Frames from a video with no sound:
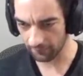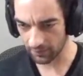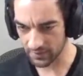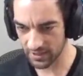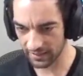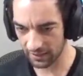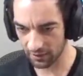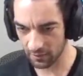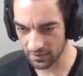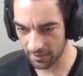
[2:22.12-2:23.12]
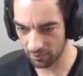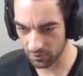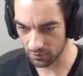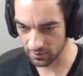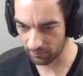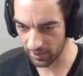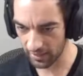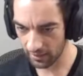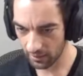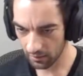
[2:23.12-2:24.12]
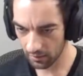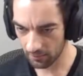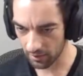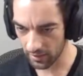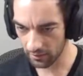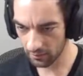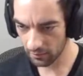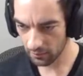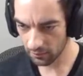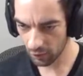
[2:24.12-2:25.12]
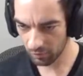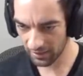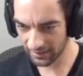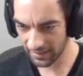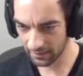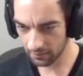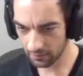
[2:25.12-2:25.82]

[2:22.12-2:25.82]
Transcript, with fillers: for a second I thought he was camping there too. I was like, bruh, come on now. Don't be like that.